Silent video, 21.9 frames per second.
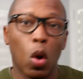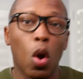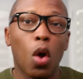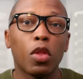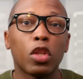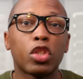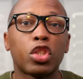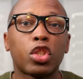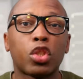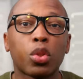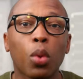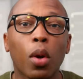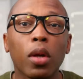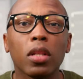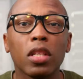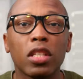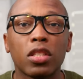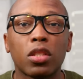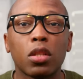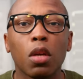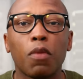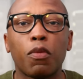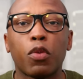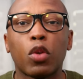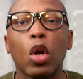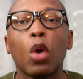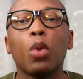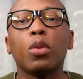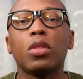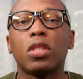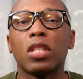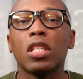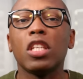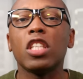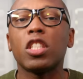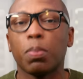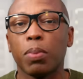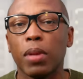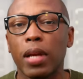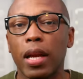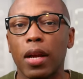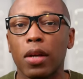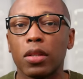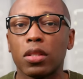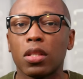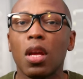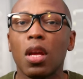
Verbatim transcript: on the short list of GOAT tennis players,